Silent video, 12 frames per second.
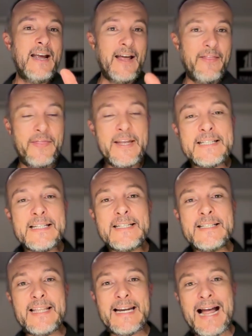This
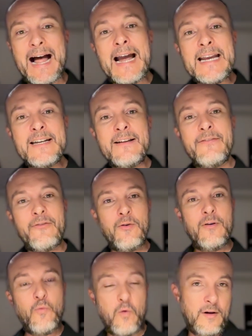is the kind of
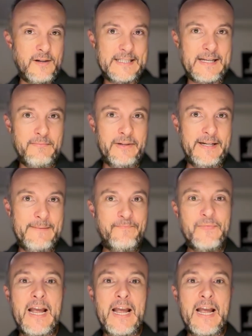wall assembly